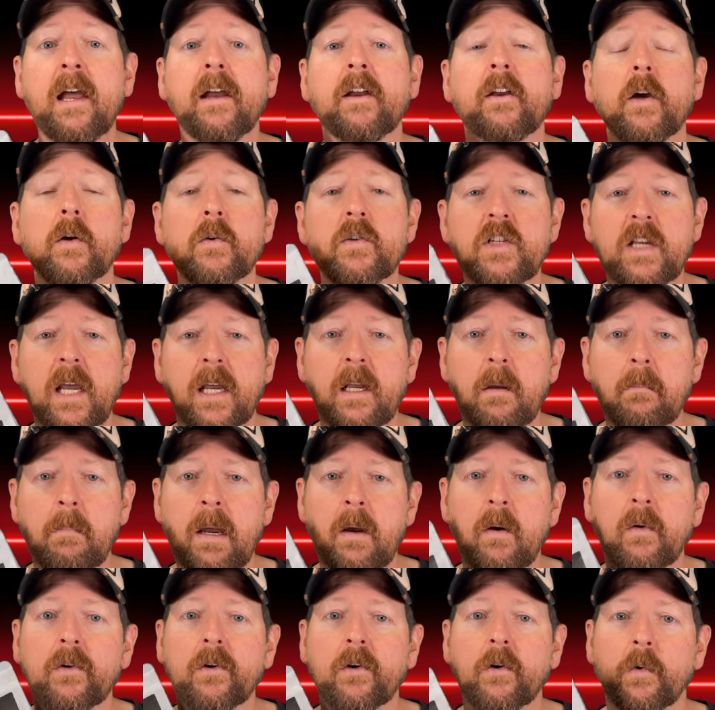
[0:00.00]
go check them
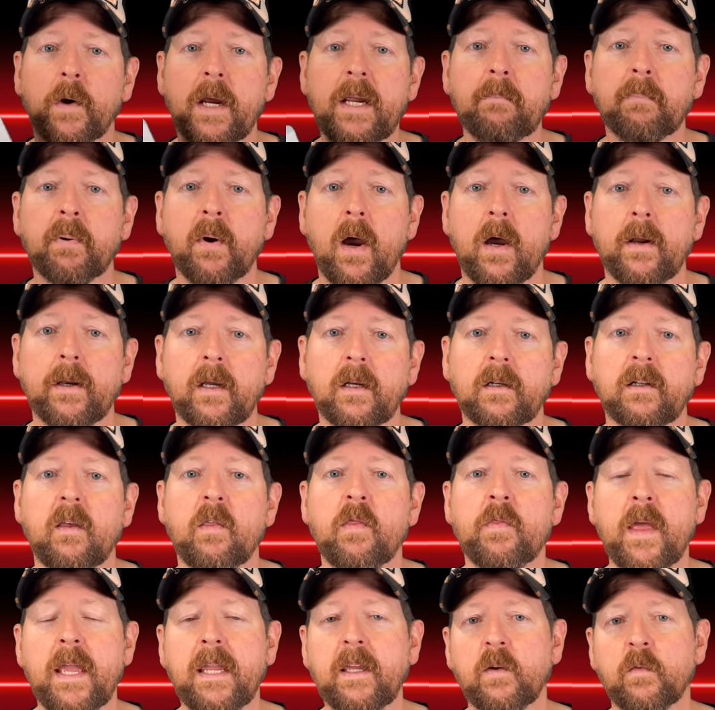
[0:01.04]
out. Great product.
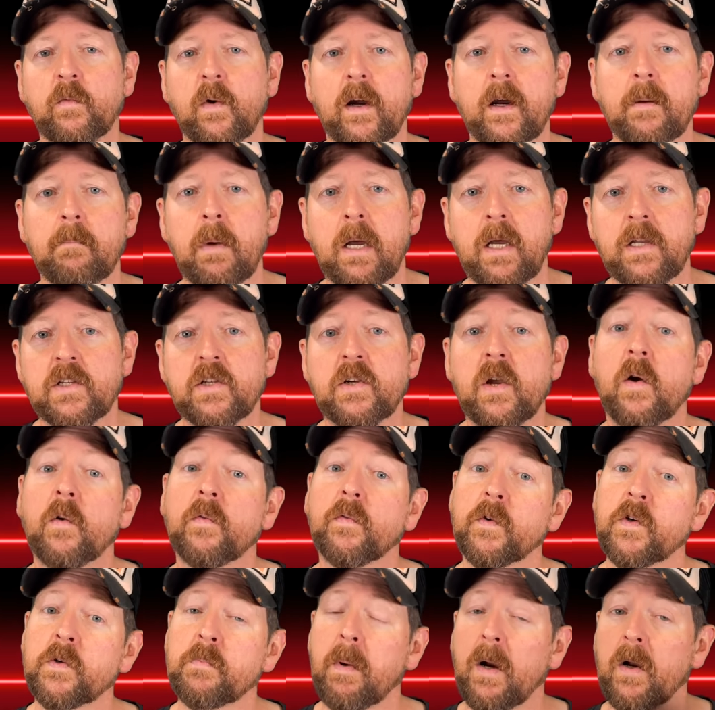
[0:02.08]
Thank you very much
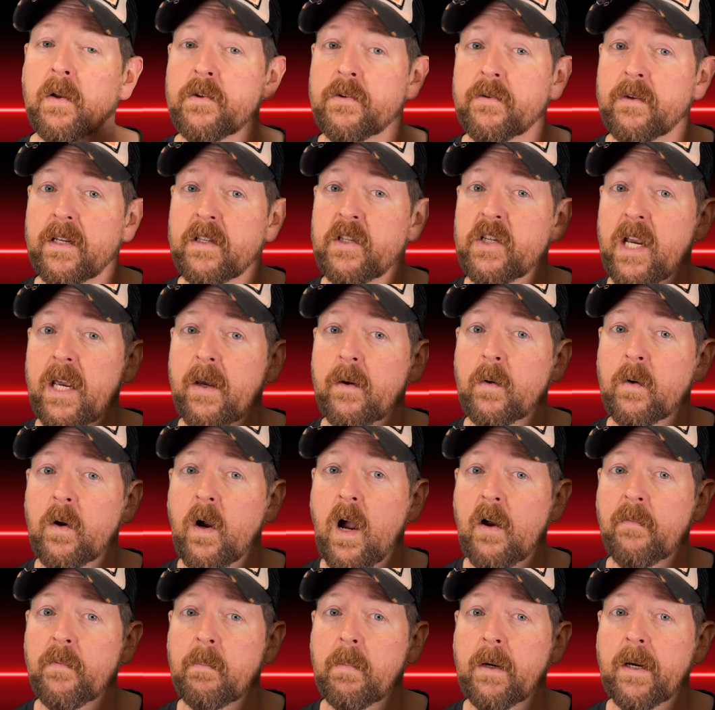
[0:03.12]
for sponsoring the channel,
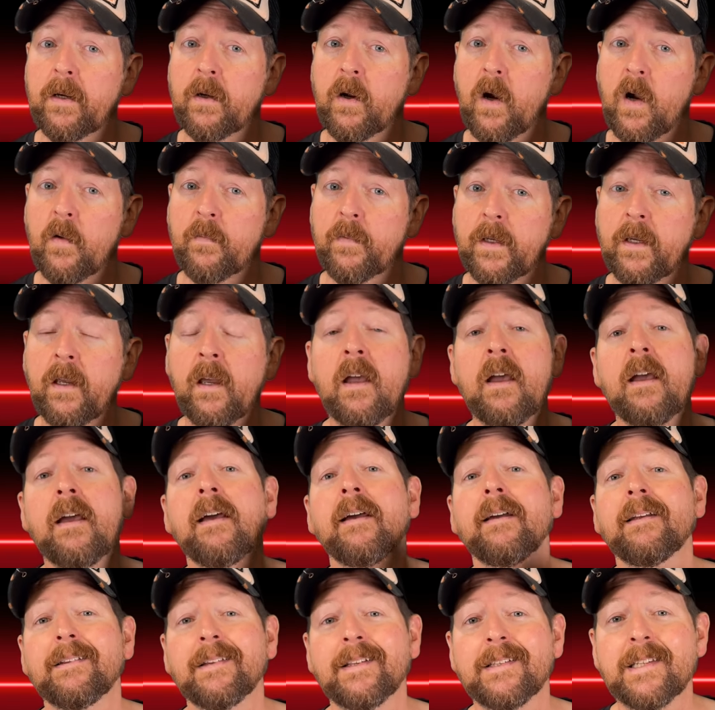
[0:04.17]
Coffee Brand Coffee.
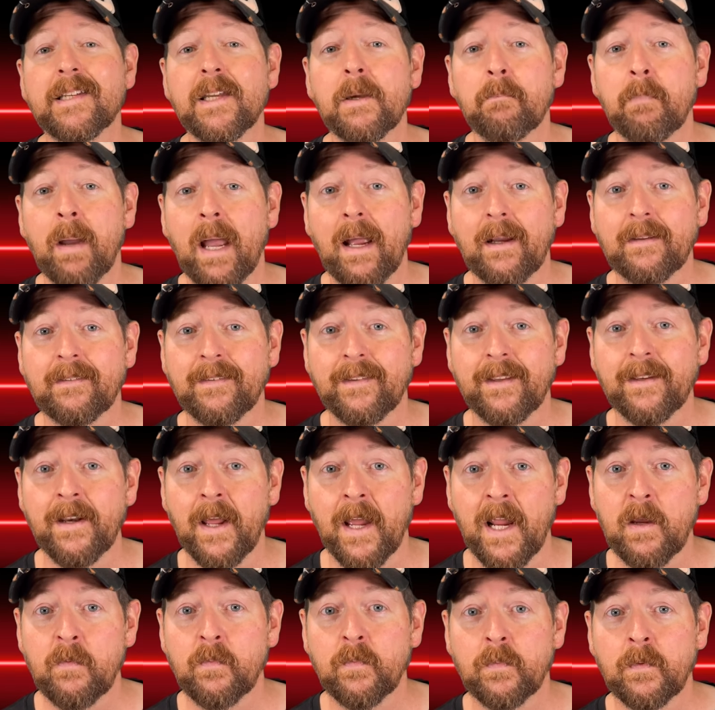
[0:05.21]
Let's get back to the
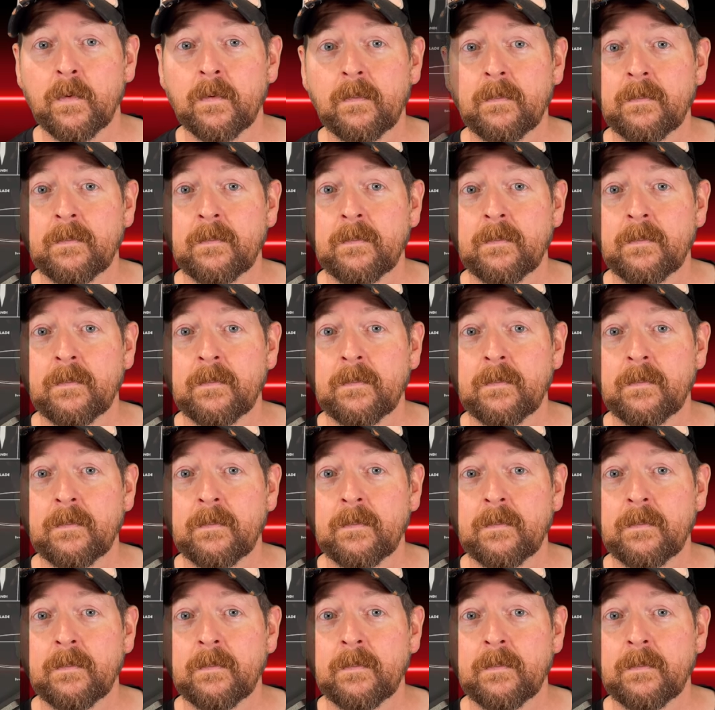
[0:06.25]
knife.